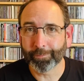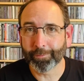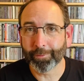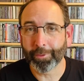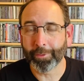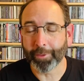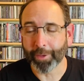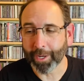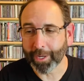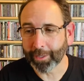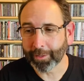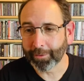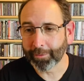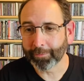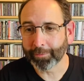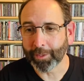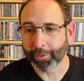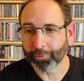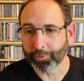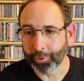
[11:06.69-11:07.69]
think
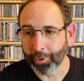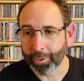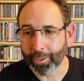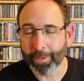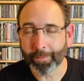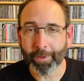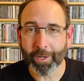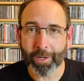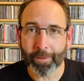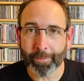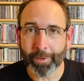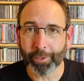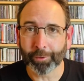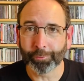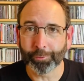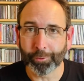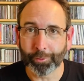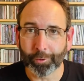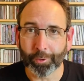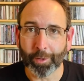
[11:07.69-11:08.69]
that Journey might have been a
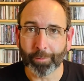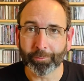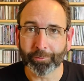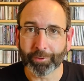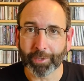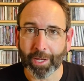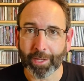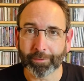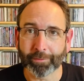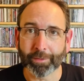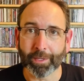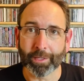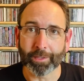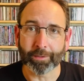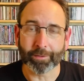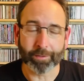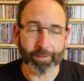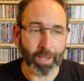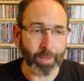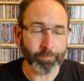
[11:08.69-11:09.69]
little upset that
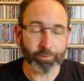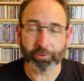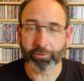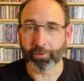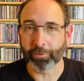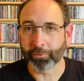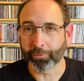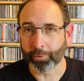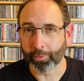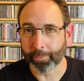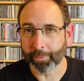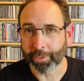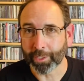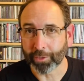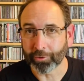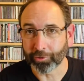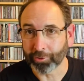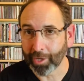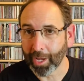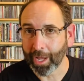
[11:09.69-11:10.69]
I'm just assuming that
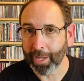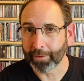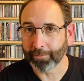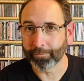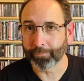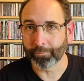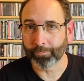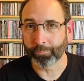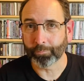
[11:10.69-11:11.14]
Schon